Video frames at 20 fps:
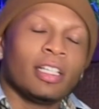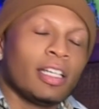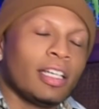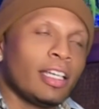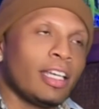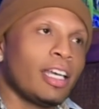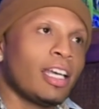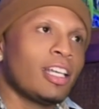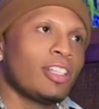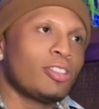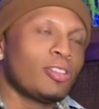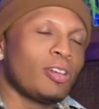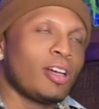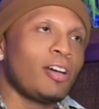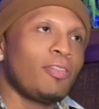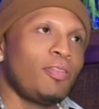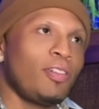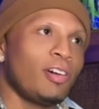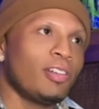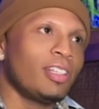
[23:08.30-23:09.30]
yeah. So I
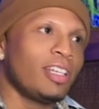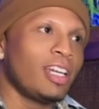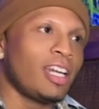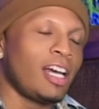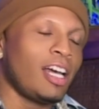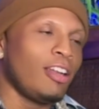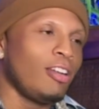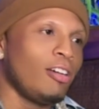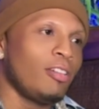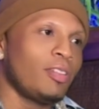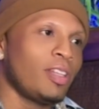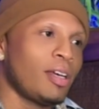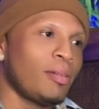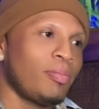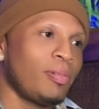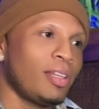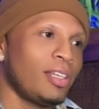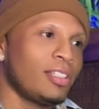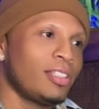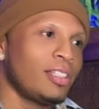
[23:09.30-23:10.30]
fought there. I love that
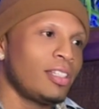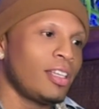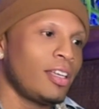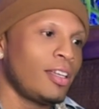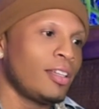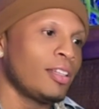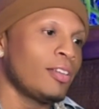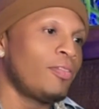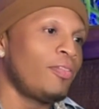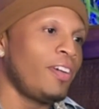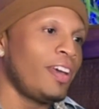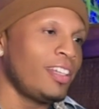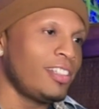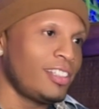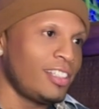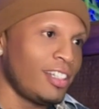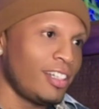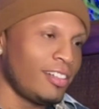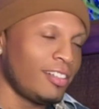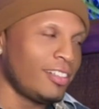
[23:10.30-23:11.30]
place in the Fence
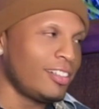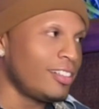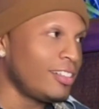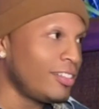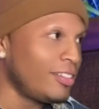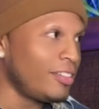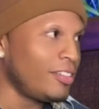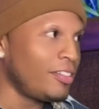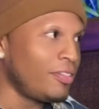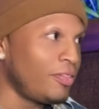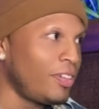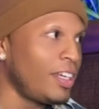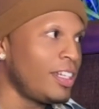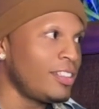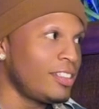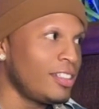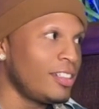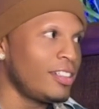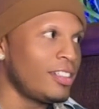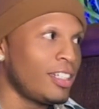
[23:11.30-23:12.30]
Center.
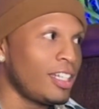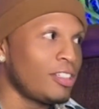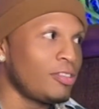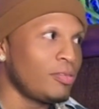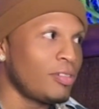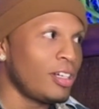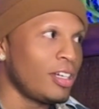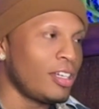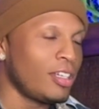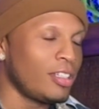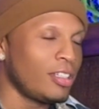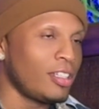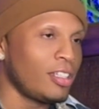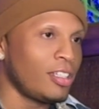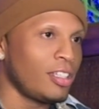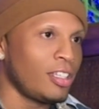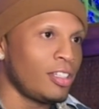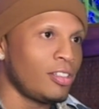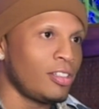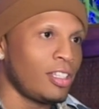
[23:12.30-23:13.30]
That's where
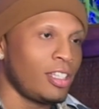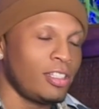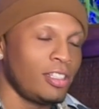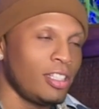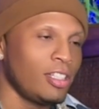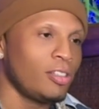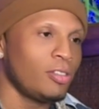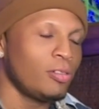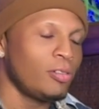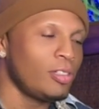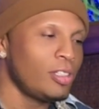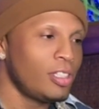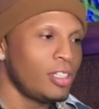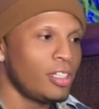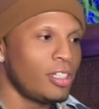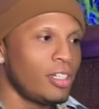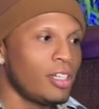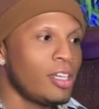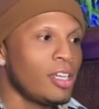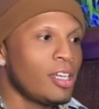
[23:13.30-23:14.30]
they still do it
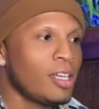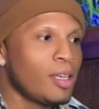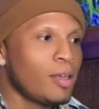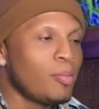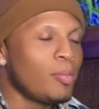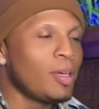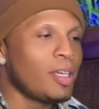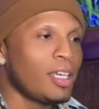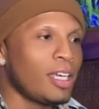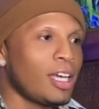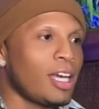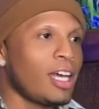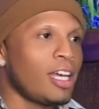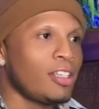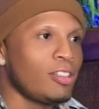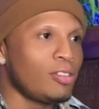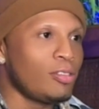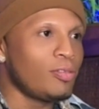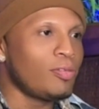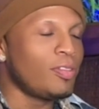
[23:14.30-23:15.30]
there. But yeah, I
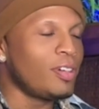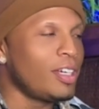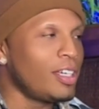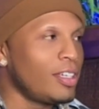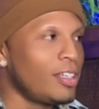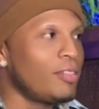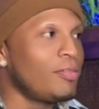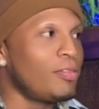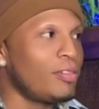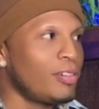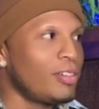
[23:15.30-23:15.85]
used to fight for